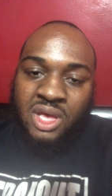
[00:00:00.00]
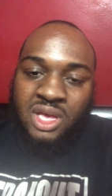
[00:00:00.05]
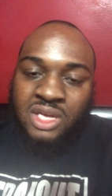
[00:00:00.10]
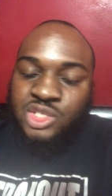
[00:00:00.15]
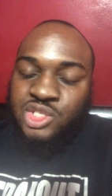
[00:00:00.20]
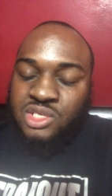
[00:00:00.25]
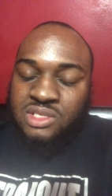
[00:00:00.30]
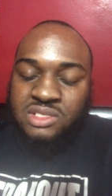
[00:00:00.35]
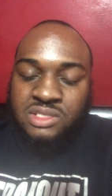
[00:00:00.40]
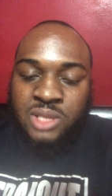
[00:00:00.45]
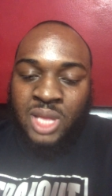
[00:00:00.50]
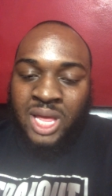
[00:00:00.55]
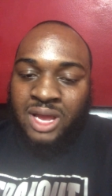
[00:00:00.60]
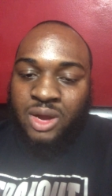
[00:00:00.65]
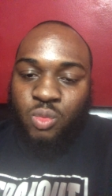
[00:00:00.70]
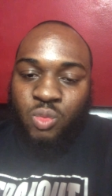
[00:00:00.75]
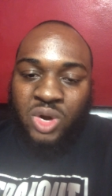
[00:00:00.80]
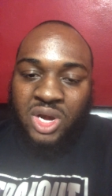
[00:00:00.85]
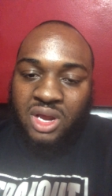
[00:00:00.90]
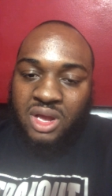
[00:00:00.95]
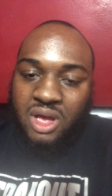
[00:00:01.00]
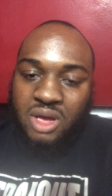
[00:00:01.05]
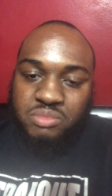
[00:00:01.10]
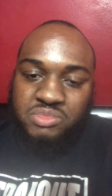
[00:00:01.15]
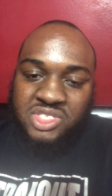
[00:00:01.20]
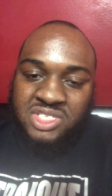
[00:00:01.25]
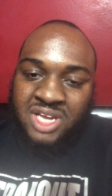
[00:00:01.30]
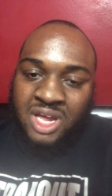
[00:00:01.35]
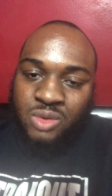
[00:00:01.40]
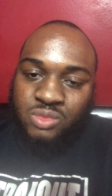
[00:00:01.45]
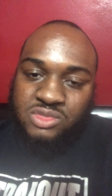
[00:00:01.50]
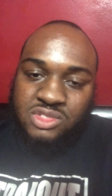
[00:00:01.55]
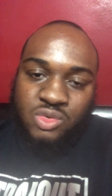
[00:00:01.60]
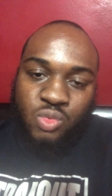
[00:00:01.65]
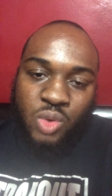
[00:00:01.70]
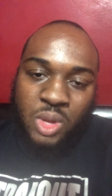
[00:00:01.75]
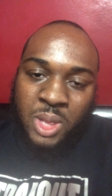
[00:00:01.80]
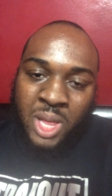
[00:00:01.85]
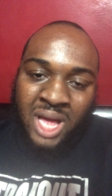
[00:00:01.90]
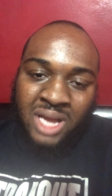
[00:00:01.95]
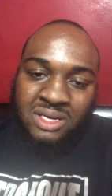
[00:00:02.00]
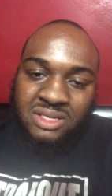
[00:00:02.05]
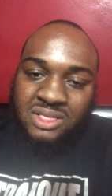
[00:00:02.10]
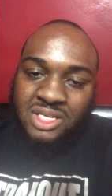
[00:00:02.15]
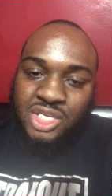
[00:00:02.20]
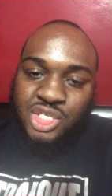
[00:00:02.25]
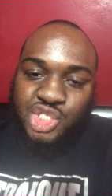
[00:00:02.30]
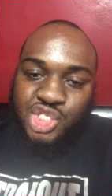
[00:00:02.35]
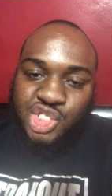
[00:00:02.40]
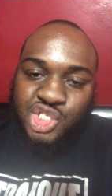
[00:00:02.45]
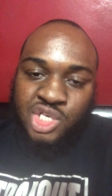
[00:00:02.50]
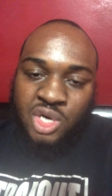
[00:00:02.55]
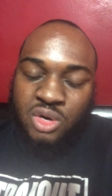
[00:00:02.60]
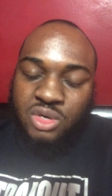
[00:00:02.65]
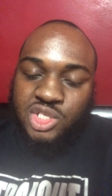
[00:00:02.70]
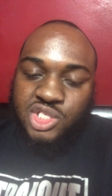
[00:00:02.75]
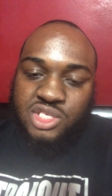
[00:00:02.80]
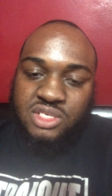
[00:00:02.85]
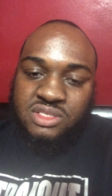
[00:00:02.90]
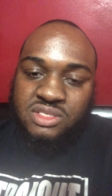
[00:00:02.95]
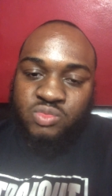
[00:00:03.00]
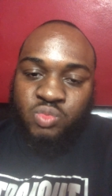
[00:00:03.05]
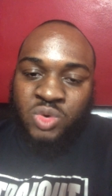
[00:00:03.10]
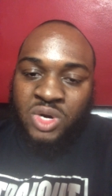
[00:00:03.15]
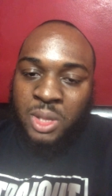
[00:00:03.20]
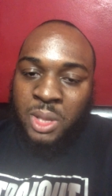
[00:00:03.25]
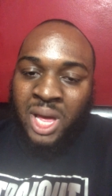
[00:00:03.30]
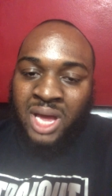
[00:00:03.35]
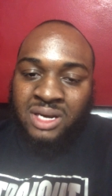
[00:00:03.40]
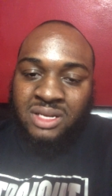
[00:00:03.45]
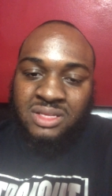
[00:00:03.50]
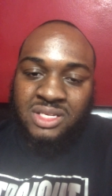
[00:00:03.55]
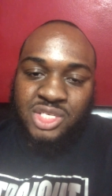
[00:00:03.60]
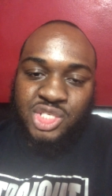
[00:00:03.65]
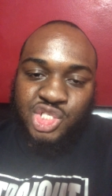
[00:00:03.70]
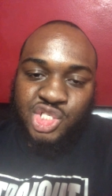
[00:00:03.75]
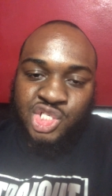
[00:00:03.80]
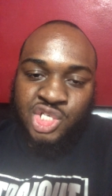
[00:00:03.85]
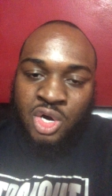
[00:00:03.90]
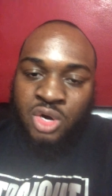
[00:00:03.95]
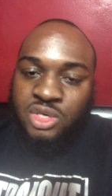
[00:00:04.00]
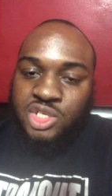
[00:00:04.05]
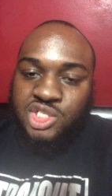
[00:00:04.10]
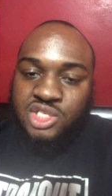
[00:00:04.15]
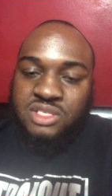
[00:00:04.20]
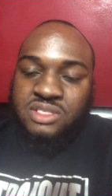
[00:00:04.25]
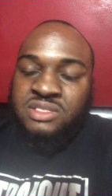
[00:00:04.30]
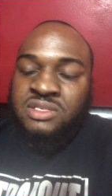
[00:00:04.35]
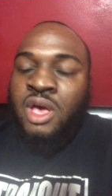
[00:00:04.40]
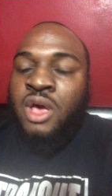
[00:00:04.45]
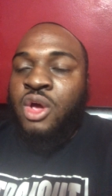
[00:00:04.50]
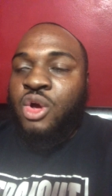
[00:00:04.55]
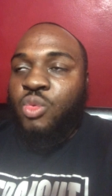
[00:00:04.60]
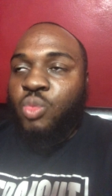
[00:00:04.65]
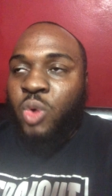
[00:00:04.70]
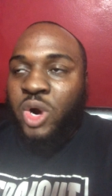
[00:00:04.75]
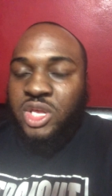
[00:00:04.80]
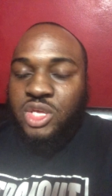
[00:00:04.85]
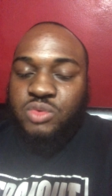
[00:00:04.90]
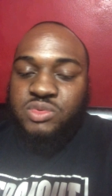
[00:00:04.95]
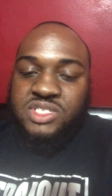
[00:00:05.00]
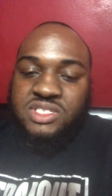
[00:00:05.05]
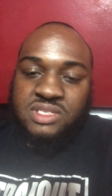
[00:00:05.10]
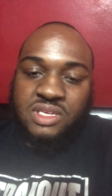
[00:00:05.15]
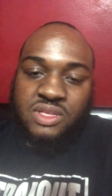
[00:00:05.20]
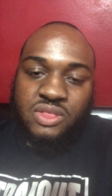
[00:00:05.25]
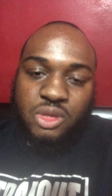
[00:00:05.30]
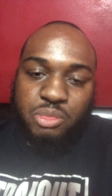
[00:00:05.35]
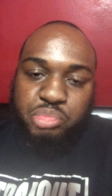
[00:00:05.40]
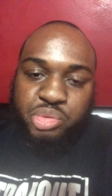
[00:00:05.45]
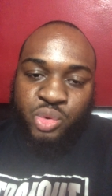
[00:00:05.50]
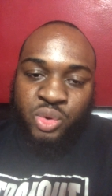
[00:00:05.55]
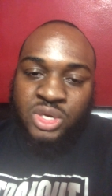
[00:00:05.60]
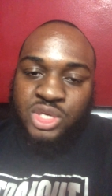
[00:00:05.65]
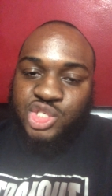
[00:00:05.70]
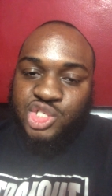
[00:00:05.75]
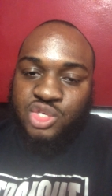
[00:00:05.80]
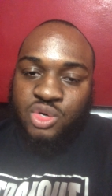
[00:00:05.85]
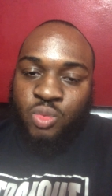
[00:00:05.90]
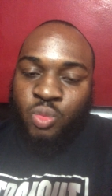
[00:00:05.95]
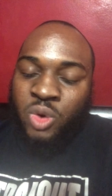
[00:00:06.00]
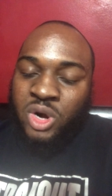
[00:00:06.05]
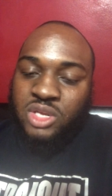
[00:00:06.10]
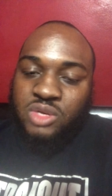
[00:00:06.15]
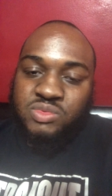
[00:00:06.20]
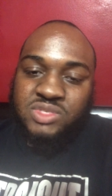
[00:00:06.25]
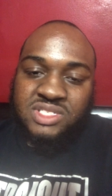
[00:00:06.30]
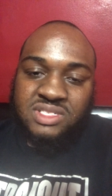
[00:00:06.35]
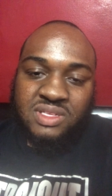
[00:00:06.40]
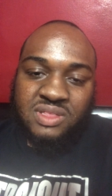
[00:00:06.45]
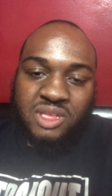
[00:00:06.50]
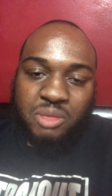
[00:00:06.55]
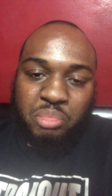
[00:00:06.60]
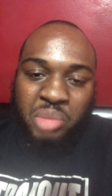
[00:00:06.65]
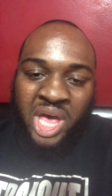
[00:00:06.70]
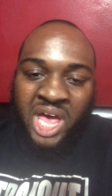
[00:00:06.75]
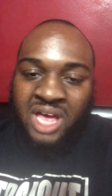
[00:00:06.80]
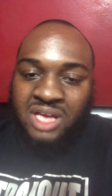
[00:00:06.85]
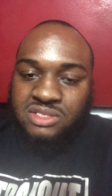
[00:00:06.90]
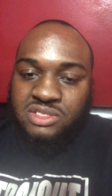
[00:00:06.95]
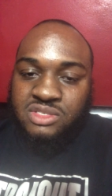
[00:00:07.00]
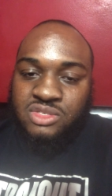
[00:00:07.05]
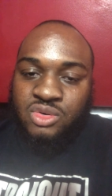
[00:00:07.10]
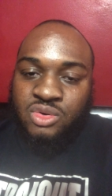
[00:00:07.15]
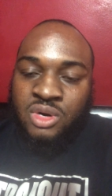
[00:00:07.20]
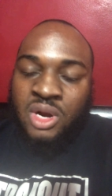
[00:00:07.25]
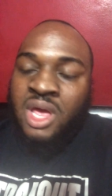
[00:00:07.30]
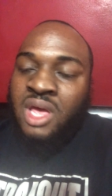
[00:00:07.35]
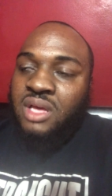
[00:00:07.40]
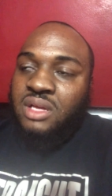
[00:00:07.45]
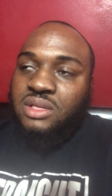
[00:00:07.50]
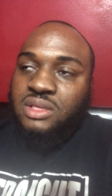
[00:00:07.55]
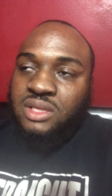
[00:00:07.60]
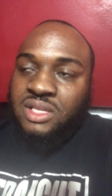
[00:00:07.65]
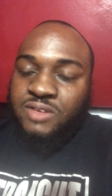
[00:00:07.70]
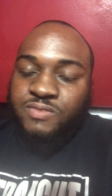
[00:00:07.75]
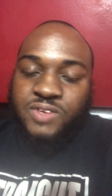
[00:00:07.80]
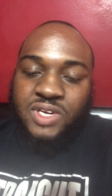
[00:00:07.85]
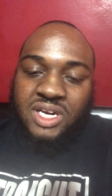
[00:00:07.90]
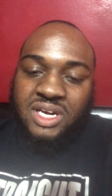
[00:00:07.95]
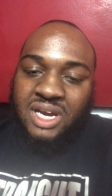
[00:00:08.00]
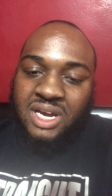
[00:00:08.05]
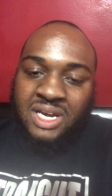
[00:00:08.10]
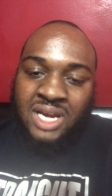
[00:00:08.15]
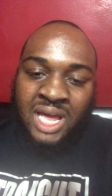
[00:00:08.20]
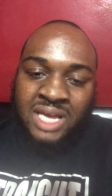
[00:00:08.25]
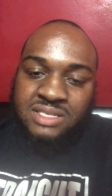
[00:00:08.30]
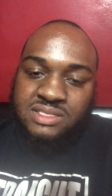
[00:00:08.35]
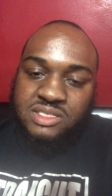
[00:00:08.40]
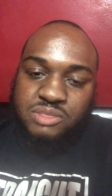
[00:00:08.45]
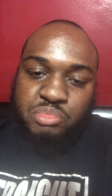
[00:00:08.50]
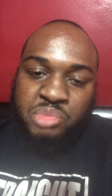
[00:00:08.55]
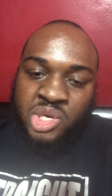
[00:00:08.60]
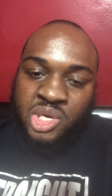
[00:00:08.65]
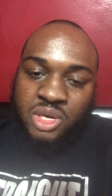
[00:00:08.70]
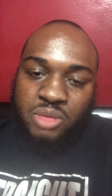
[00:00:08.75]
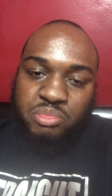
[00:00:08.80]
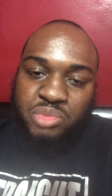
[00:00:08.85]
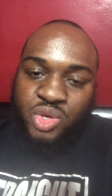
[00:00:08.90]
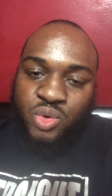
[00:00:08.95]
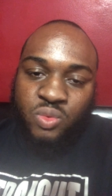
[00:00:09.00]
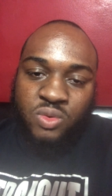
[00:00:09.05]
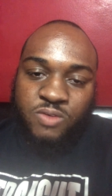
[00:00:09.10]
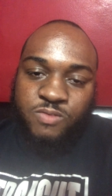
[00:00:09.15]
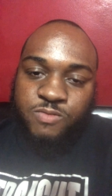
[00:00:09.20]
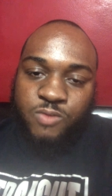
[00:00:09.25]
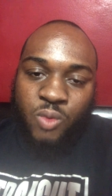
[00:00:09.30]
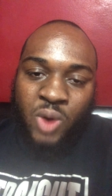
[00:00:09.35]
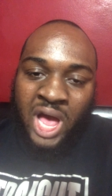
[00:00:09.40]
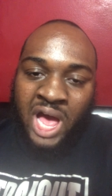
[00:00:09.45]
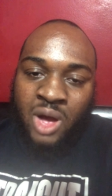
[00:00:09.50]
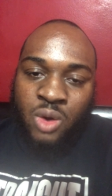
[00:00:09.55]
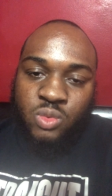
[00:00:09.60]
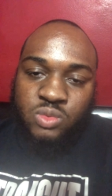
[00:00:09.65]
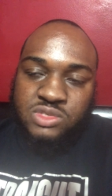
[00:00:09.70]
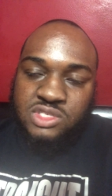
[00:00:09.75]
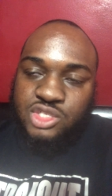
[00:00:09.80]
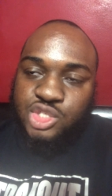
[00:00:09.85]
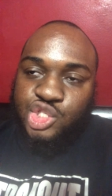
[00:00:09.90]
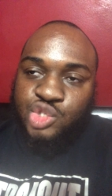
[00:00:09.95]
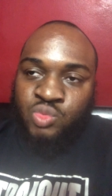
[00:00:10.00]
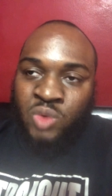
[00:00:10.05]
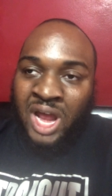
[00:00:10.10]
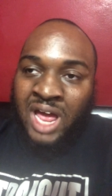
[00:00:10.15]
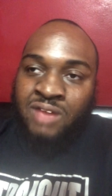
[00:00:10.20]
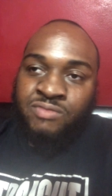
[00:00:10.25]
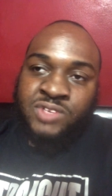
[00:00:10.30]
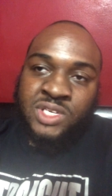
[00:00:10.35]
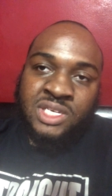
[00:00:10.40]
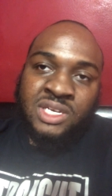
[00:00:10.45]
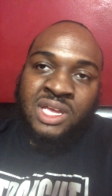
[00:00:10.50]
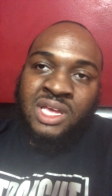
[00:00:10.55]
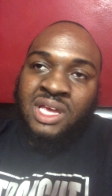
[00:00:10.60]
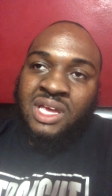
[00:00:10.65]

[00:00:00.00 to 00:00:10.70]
And just like when it comes down to a lot of these churches, with a lot of these churches where you see the preacher, where you see the pastor living in a nice big beautiful house, driving